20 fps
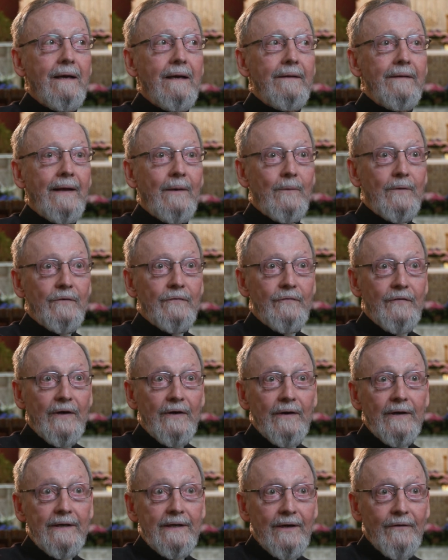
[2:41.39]
that was
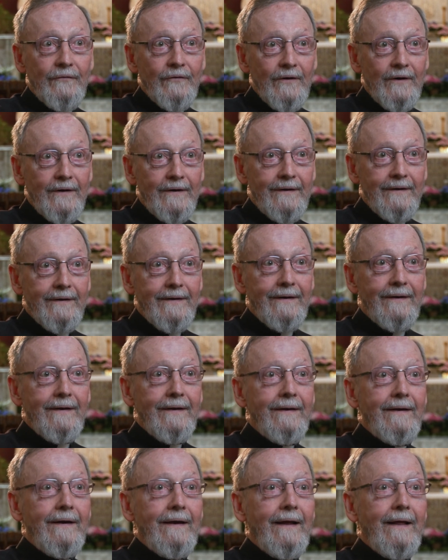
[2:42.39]
very different
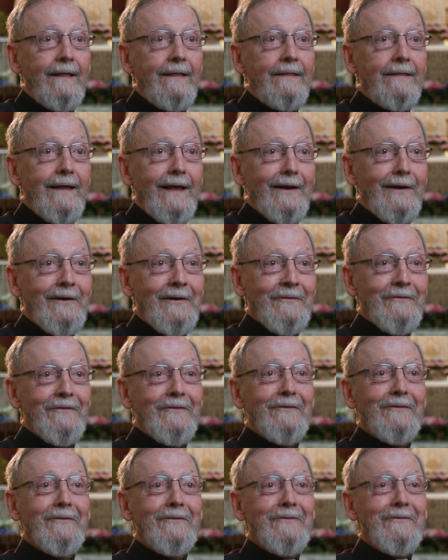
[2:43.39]
than
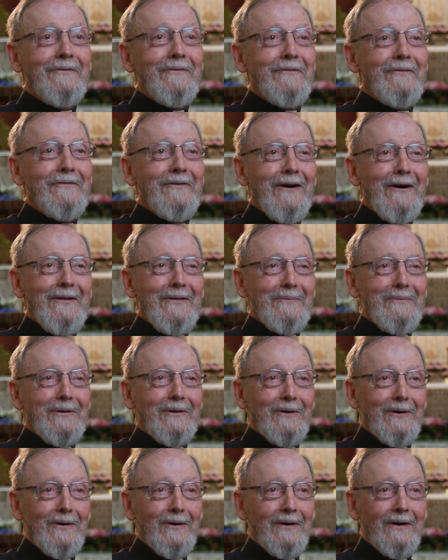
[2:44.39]
Father
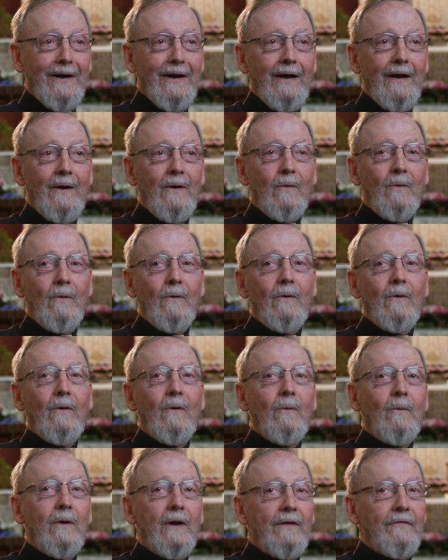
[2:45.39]
McGurk.
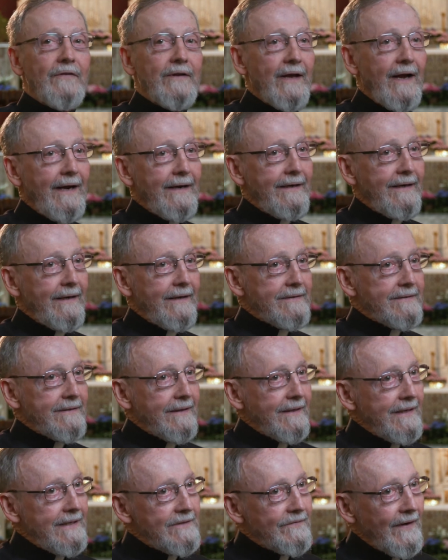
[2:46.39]
Well, if the idea isn't at
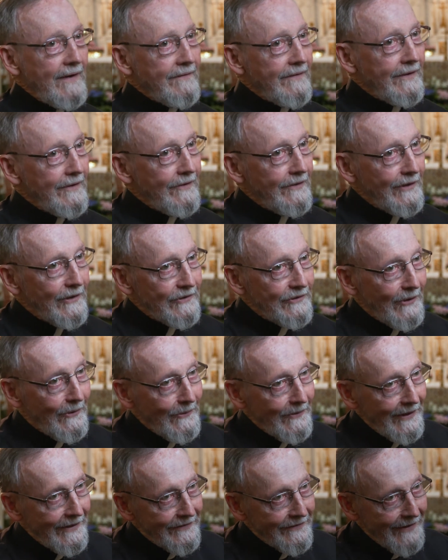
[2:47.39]
least 500 years
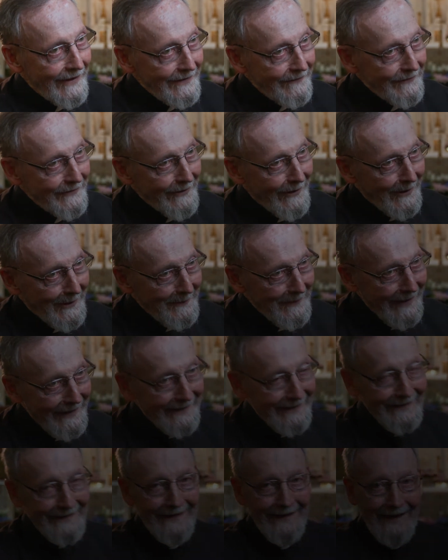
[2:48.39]
old, let's not even talk about
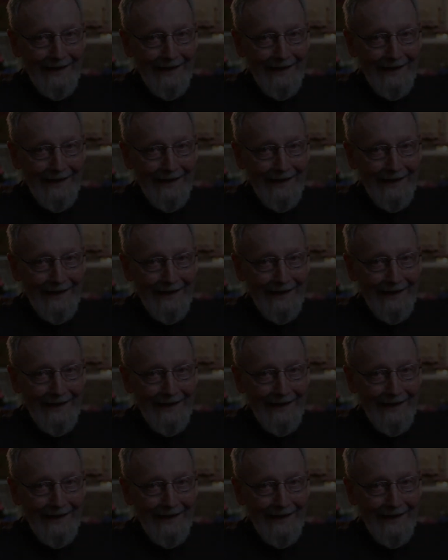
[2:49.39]
it.